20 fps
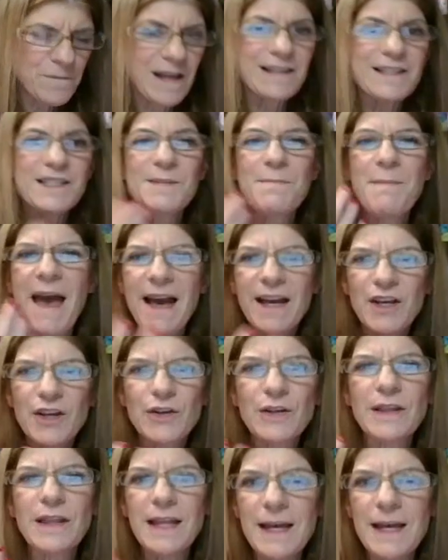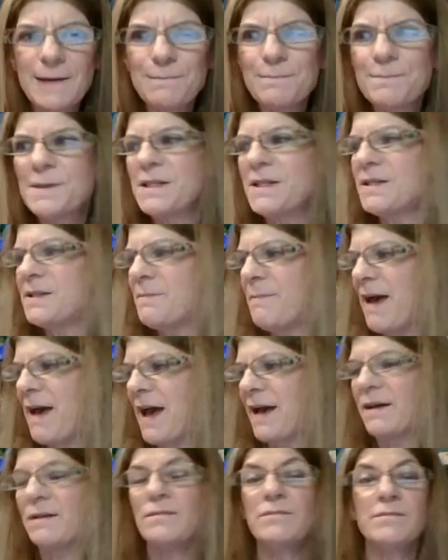Smack your lips,
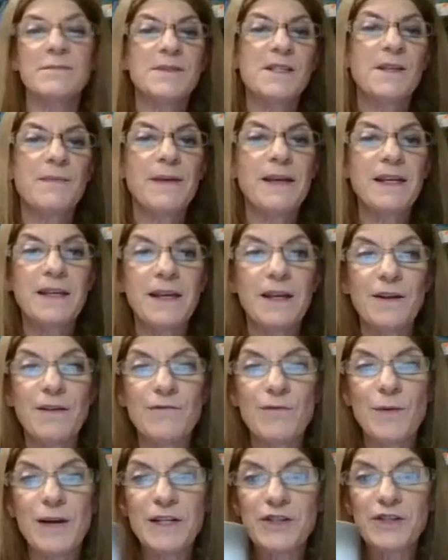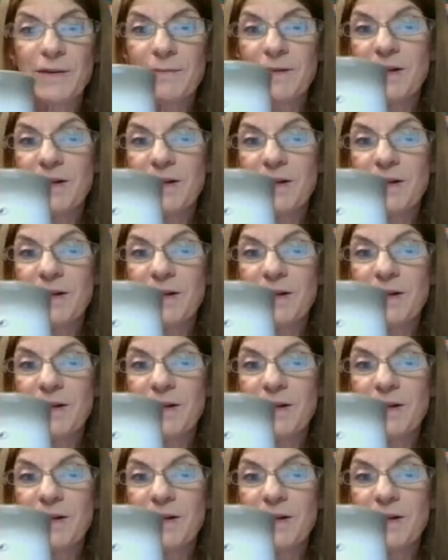smack. I was thinking of which I'm